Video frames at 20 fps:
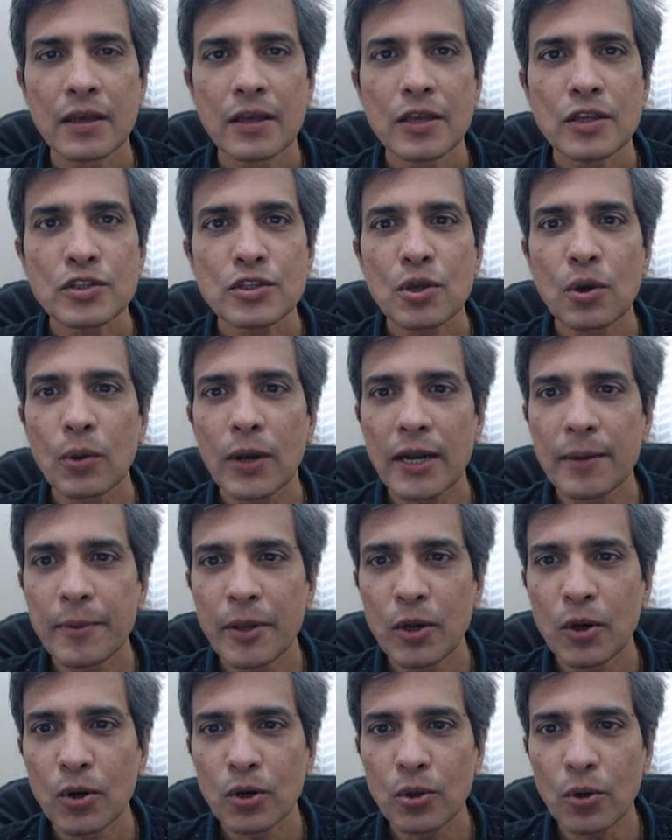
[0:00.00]
So let me
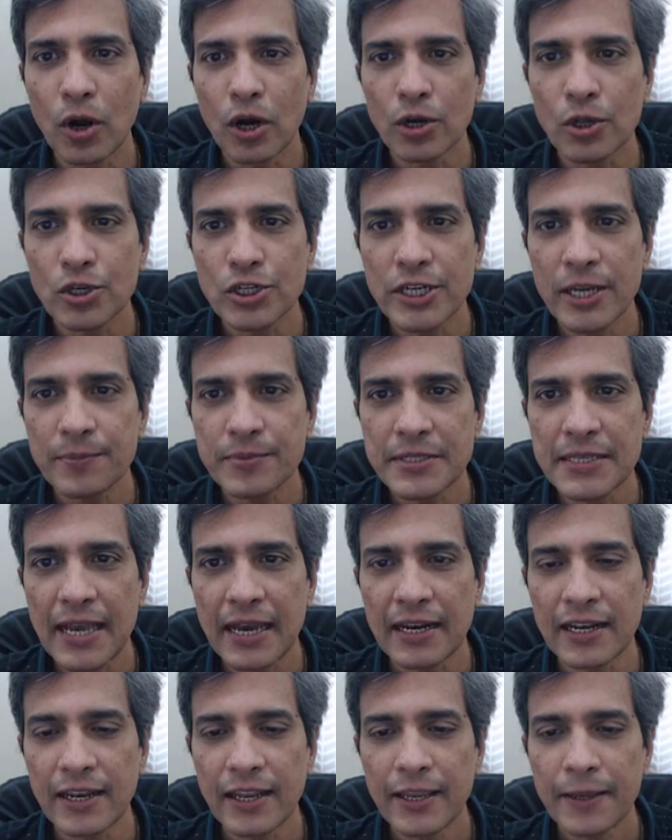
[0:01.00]
go to AutoShapes
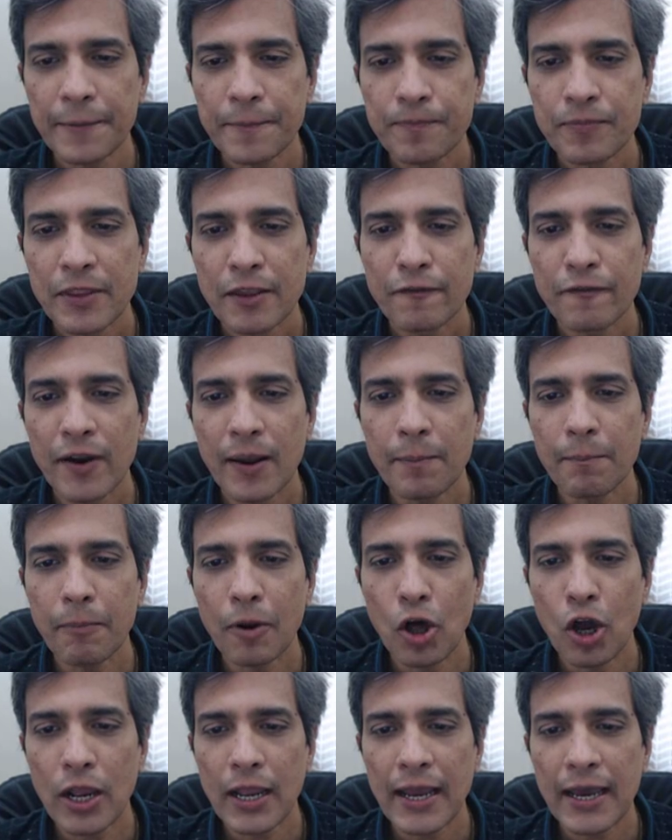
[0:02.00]
gallery. From
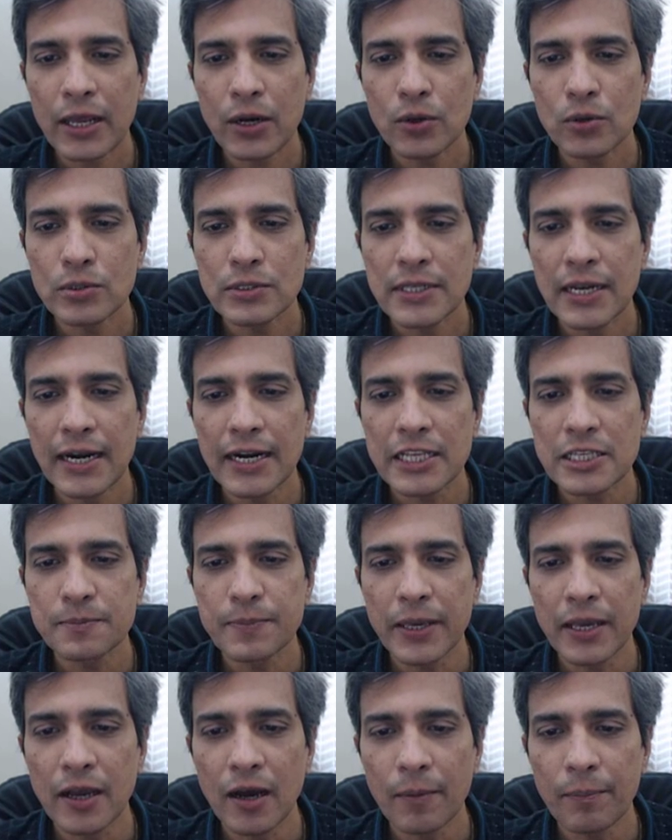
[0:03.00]
block arrows, let us
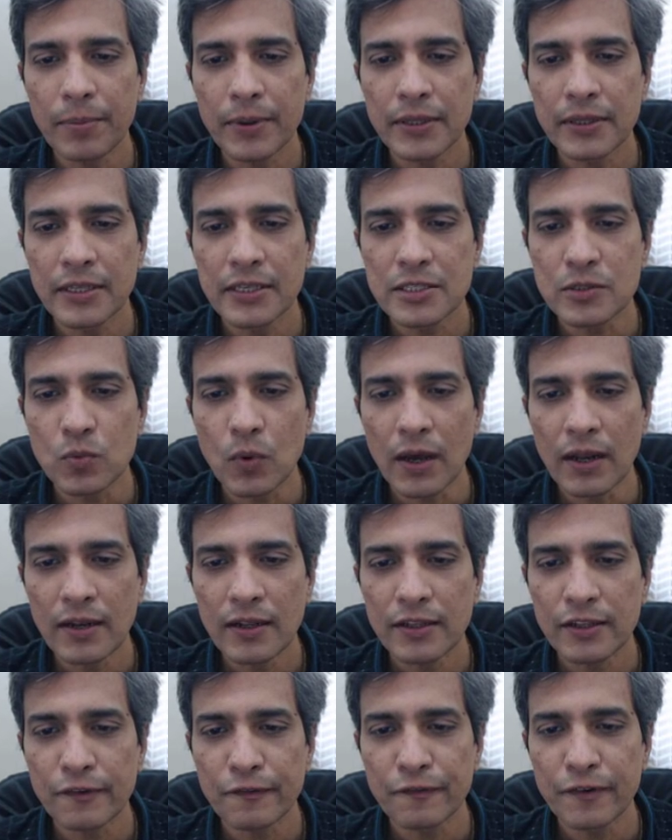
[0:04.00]
pick up this
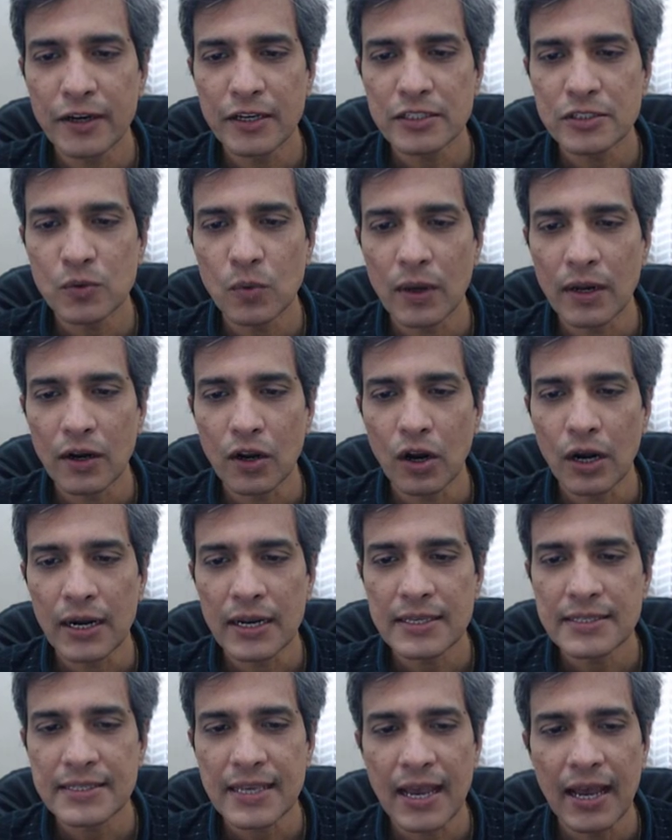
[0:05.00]
one, the first one called
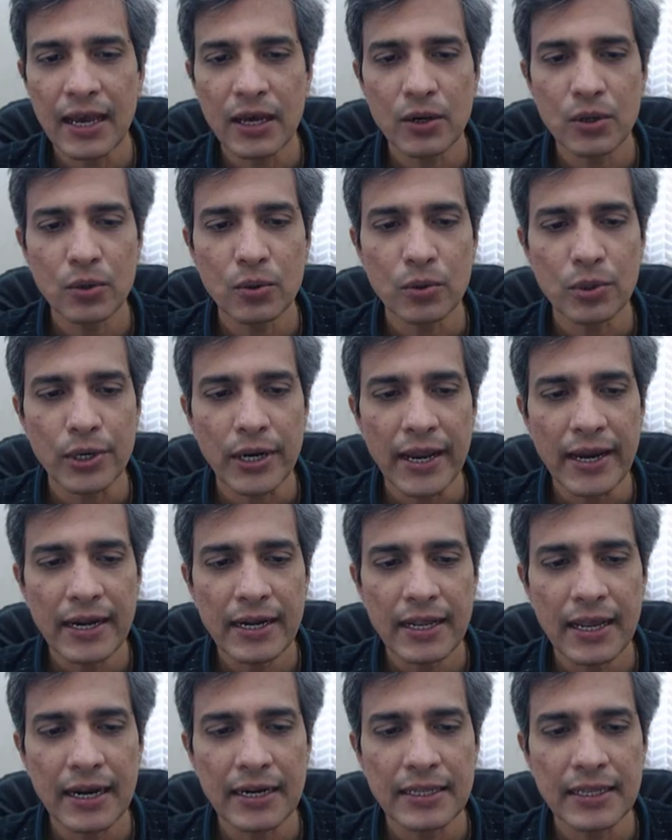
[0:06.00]
as arrow right,
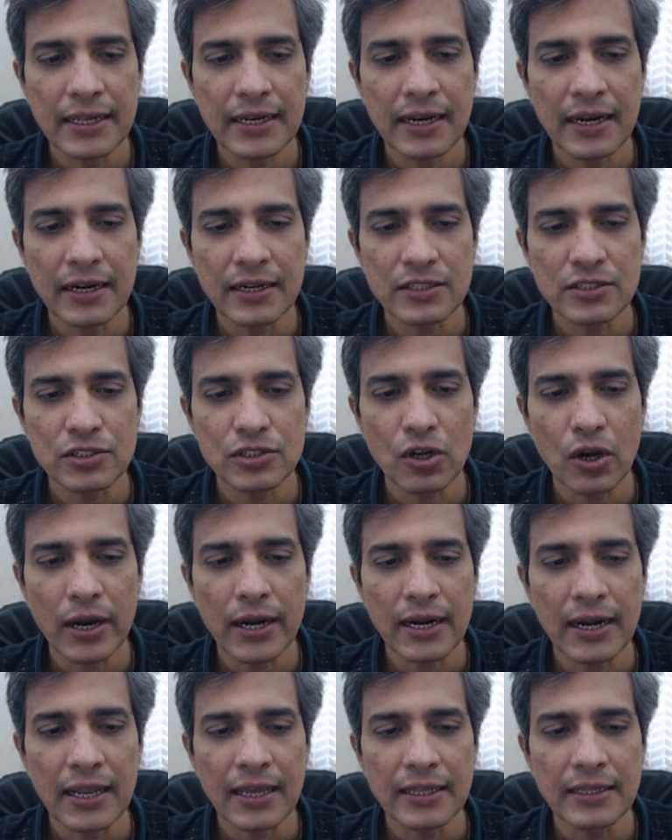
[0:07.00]
and then let us draw
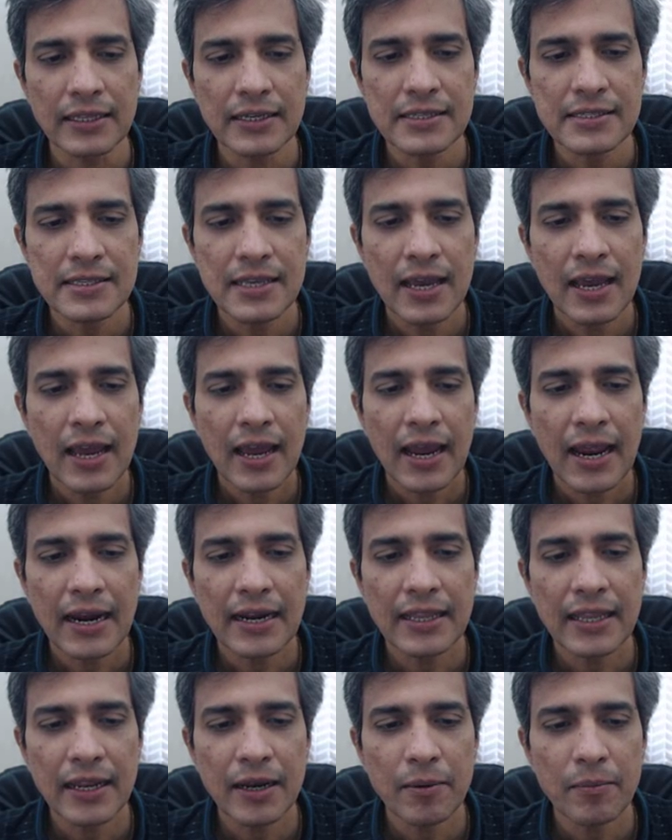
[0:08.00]
it like this,
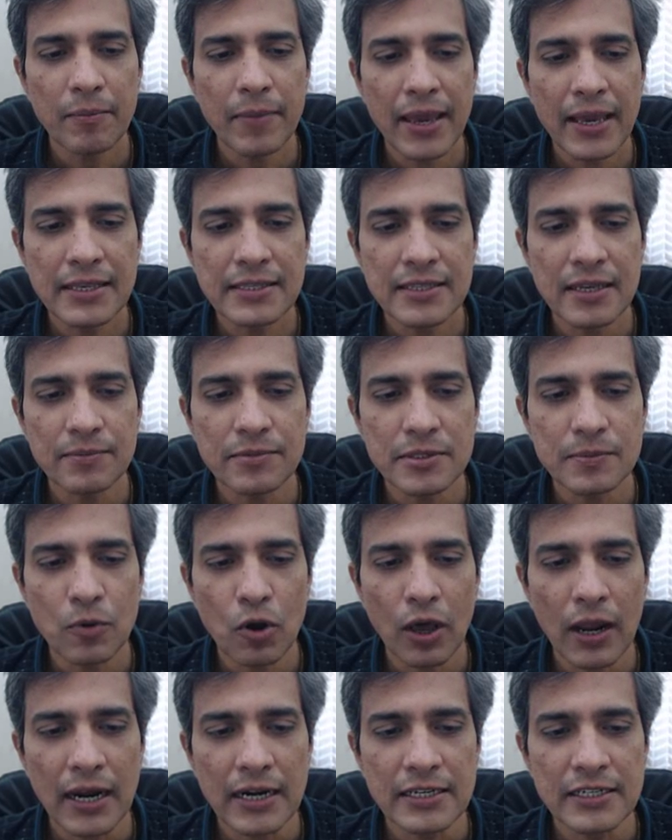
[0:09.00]
and then make some
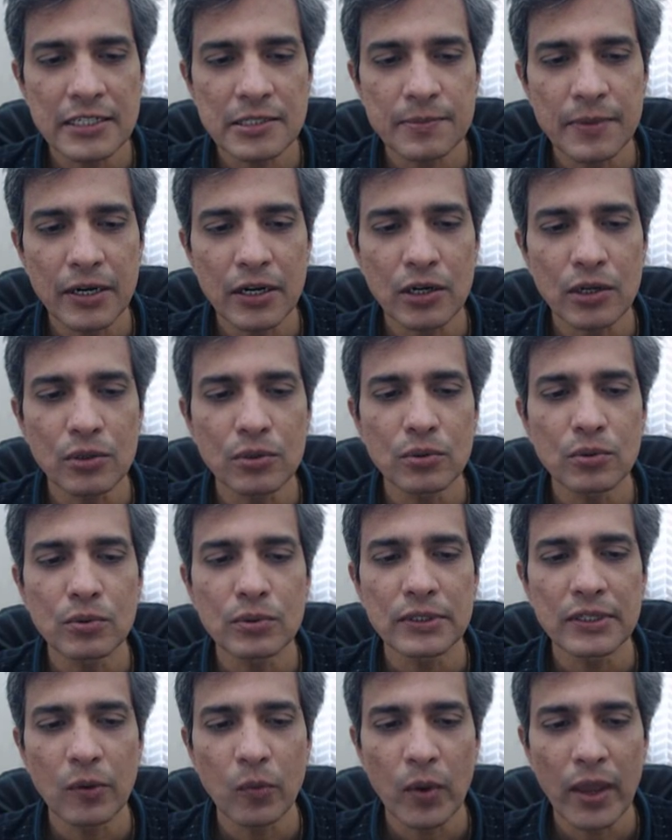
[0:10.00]
small adjustment to
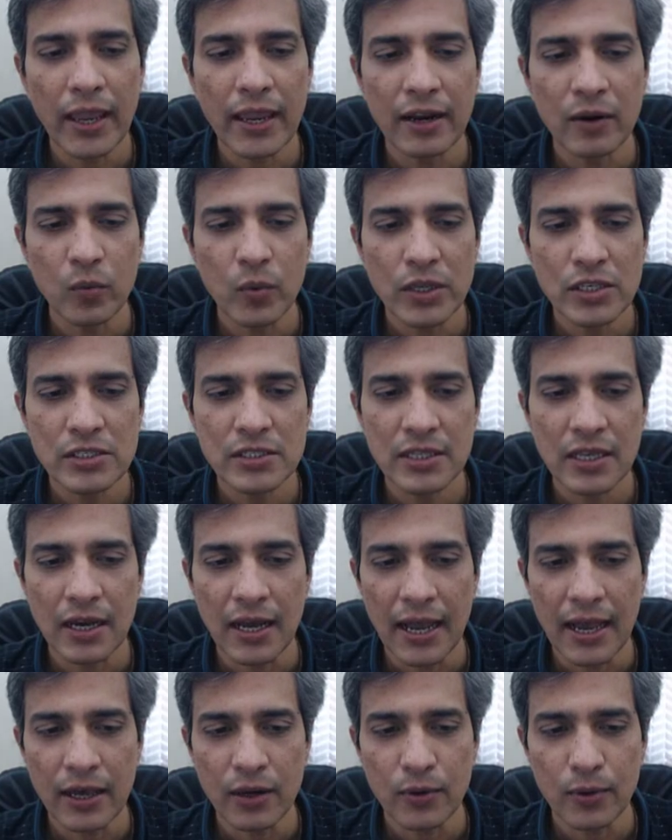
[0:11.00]
the way in which the
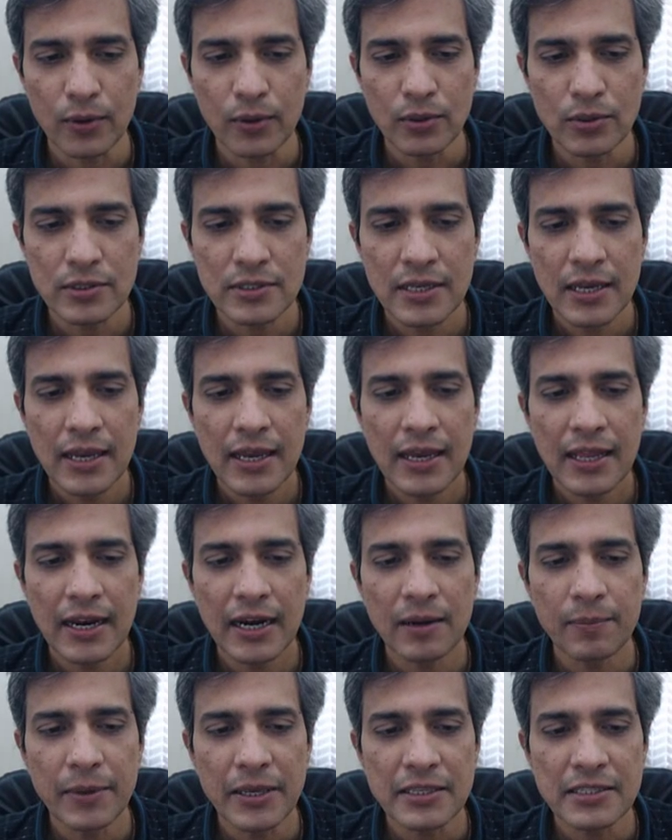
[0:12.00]
arrow looks.
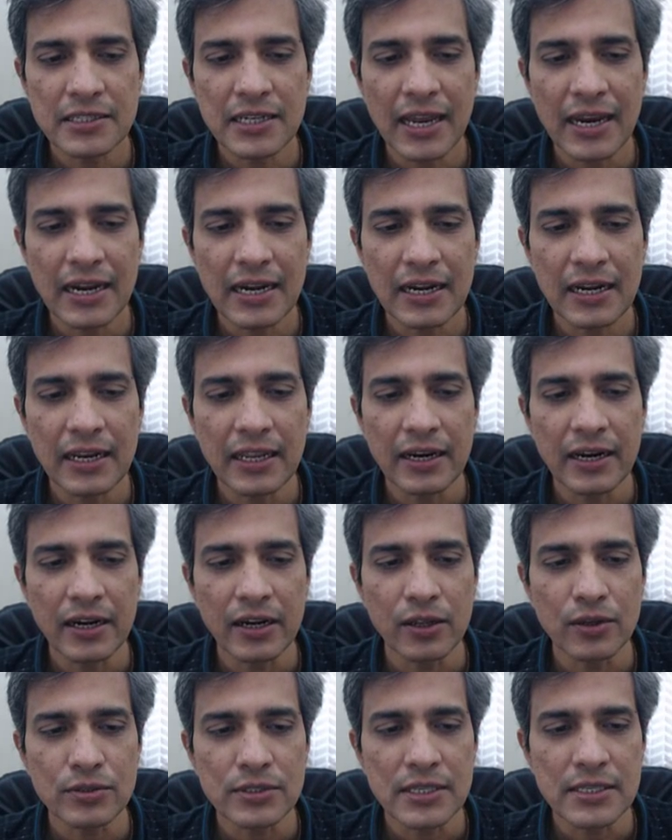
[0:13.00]
Let me slightly
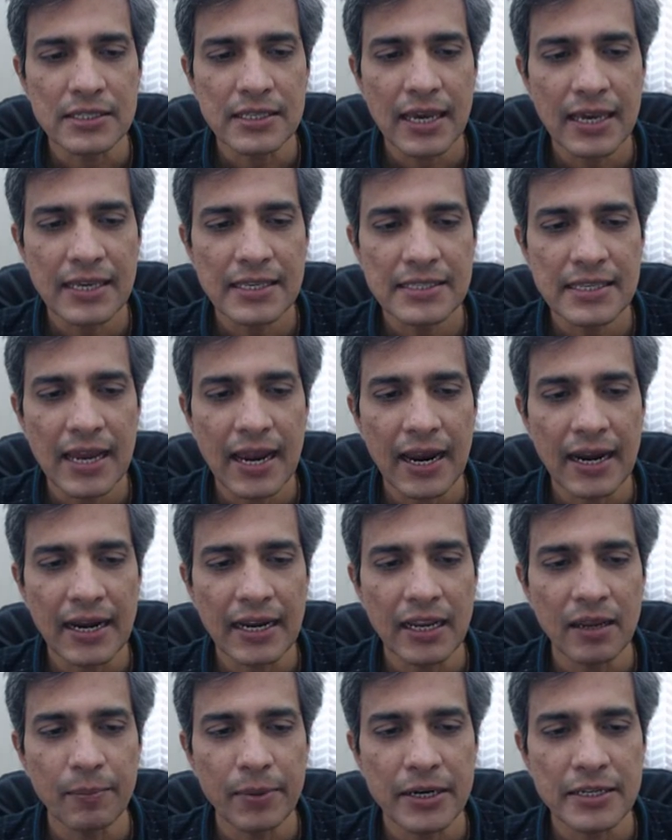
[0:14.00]
reduce the size and
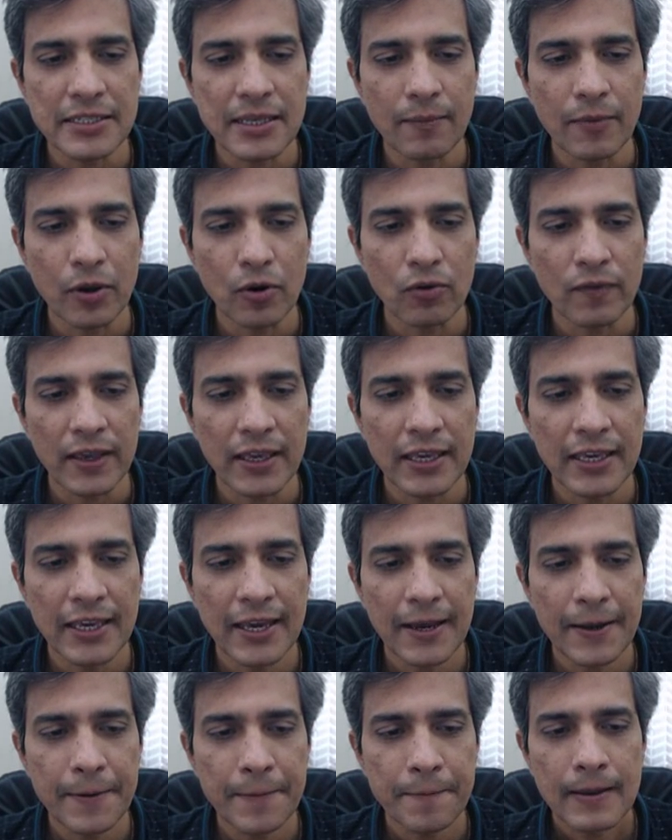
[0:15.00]
keep it somewhere over
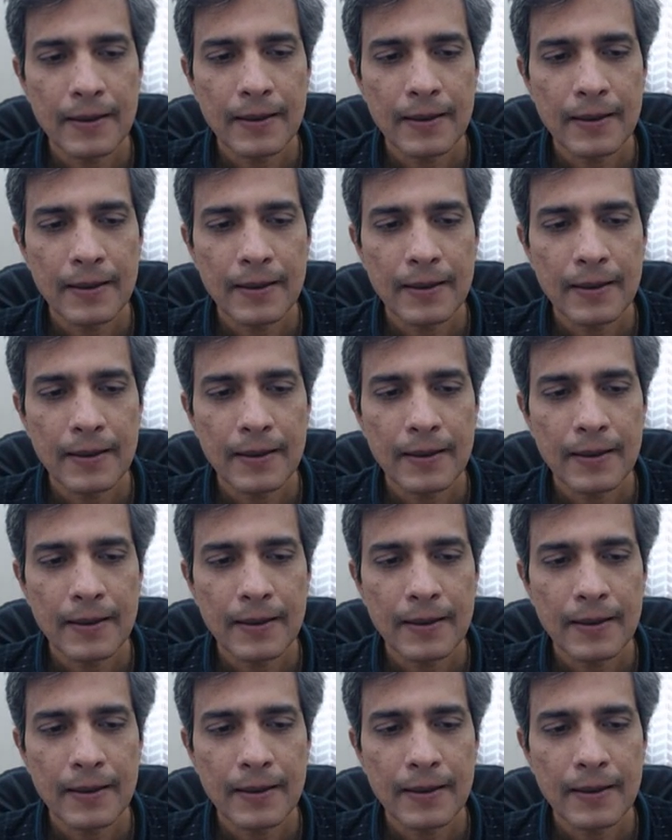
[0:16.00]
here.